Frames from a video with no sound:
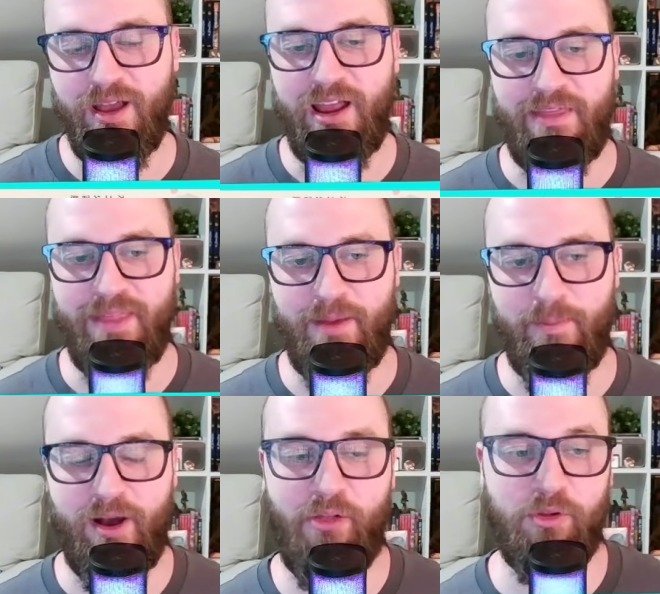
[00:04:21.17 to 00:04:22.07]
and then
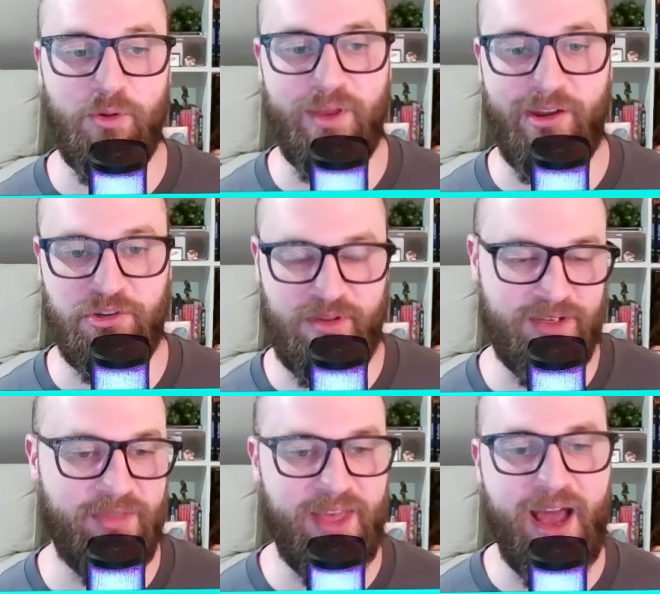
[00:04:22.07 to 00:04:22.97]
my other location that's
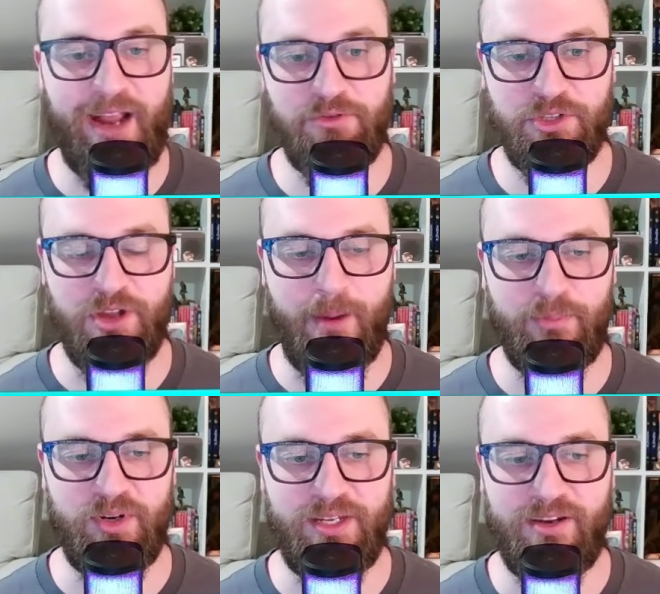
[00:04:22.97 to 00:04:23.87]
got the Hydra
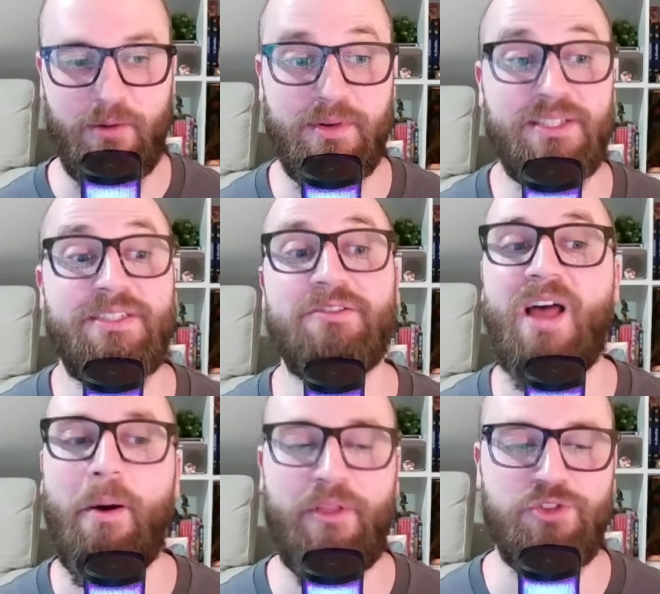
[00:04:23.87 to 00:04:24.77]
Stomper in here, I'm going to steal
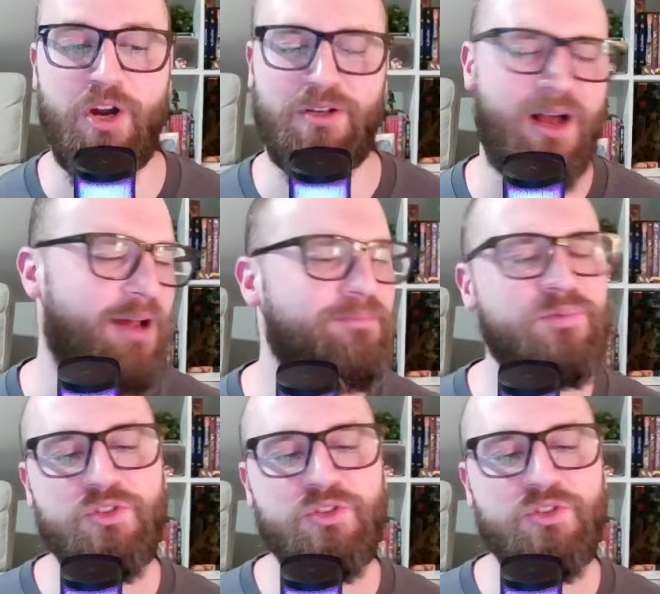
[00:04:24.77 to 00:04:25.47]
that with a Juggernaut.